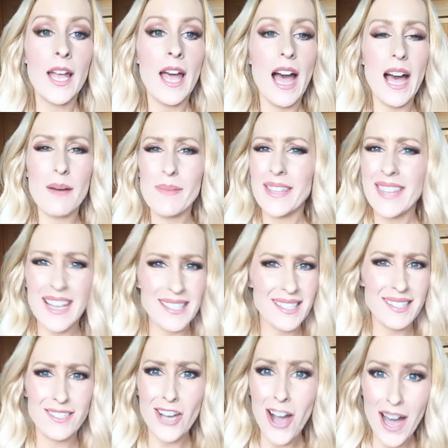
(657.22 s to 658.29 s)
um, and that's
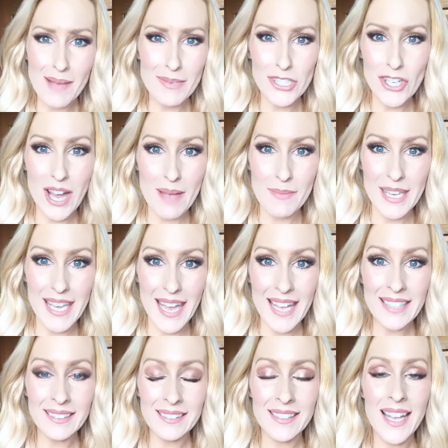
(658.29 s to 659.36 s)
time and time
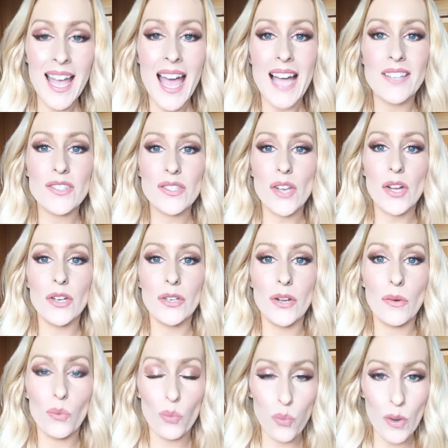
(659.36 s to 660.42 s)
again. And so,
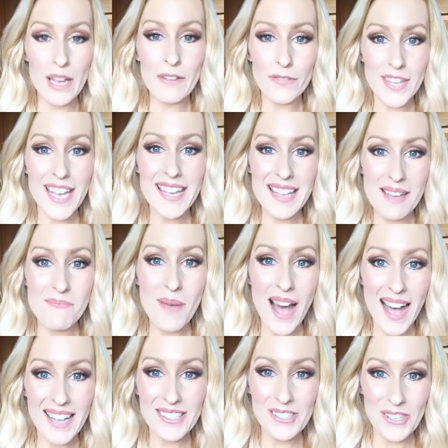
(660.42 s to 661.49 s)
if they get
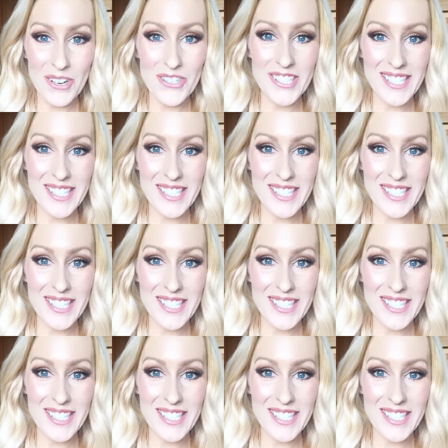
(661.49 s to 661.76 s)
past those